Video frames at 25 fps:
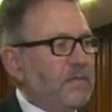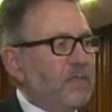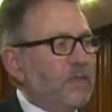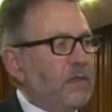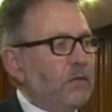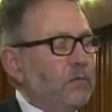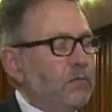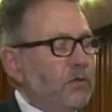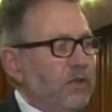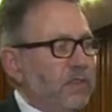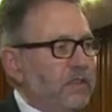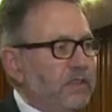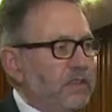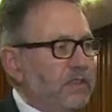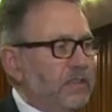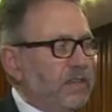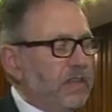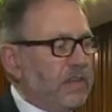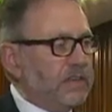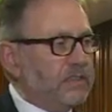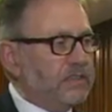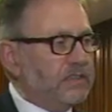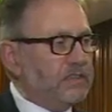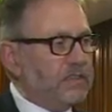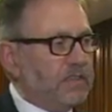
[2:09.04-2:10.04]
Well, the
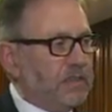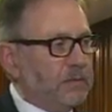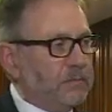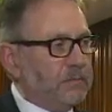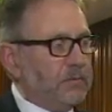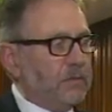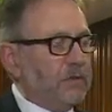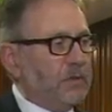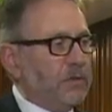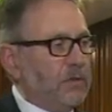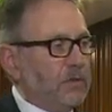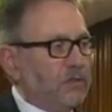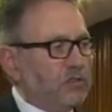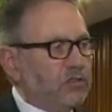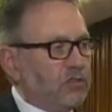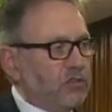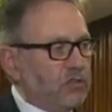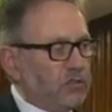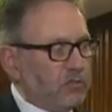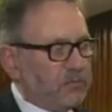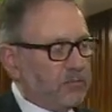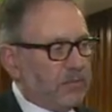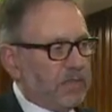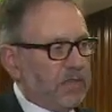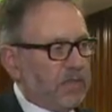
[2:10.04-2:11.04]
next step
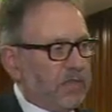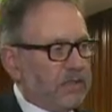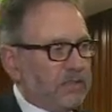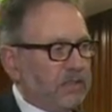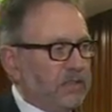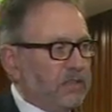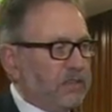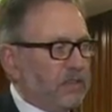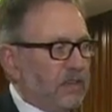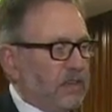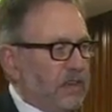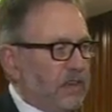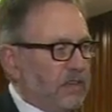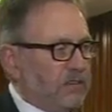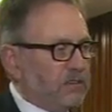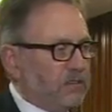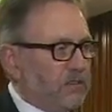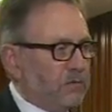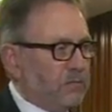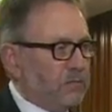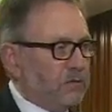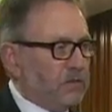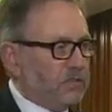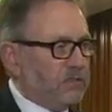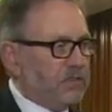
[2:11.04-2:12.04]
should be that the National
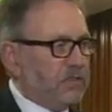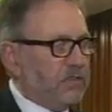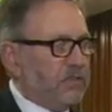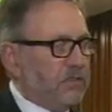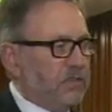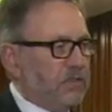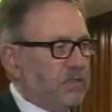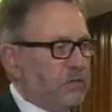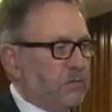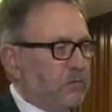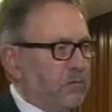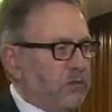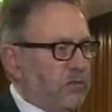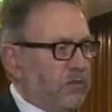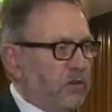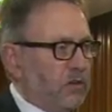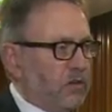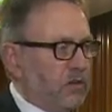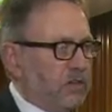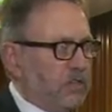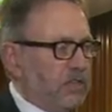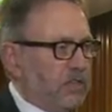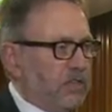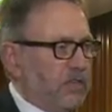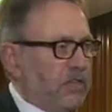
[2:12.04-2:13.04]
Prosecuting
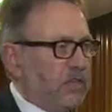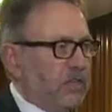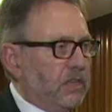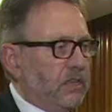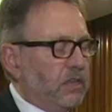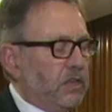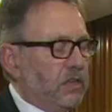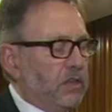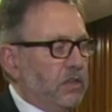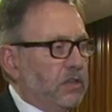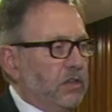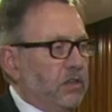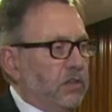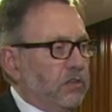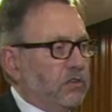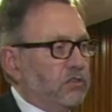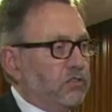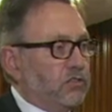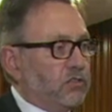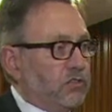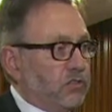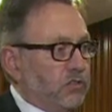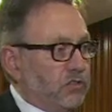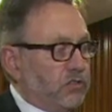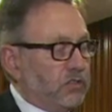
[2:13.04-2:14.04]
Authority
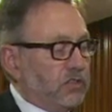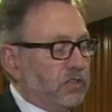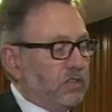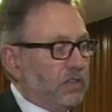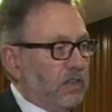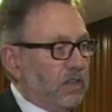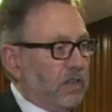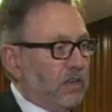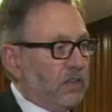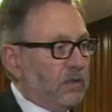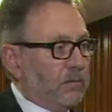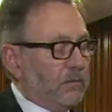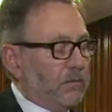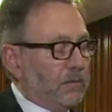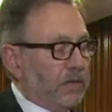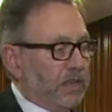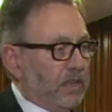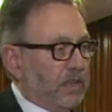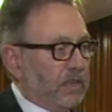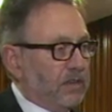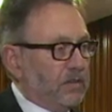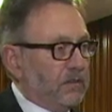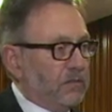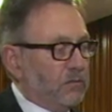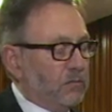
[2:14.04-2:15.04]
should now
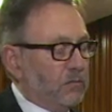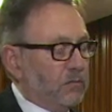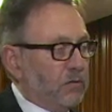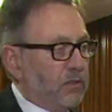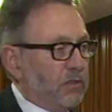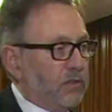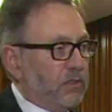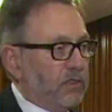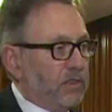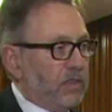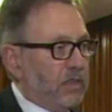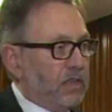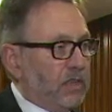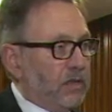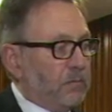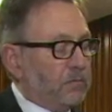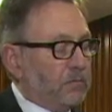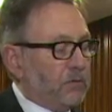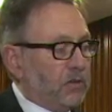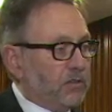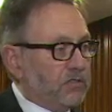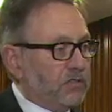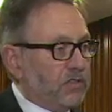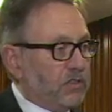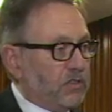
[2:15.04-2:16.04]
begin with the
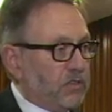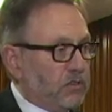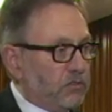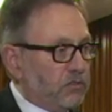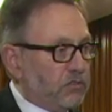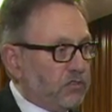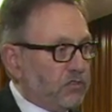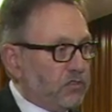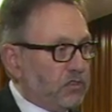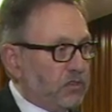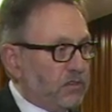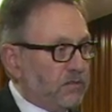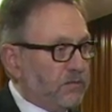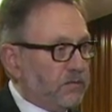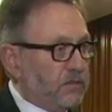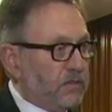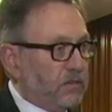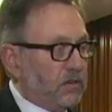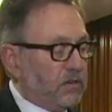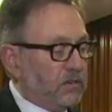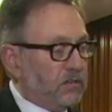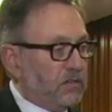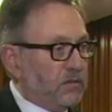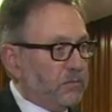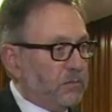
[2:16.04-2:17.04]
prosecution of
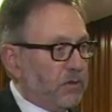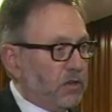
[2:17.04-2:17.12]
Dr.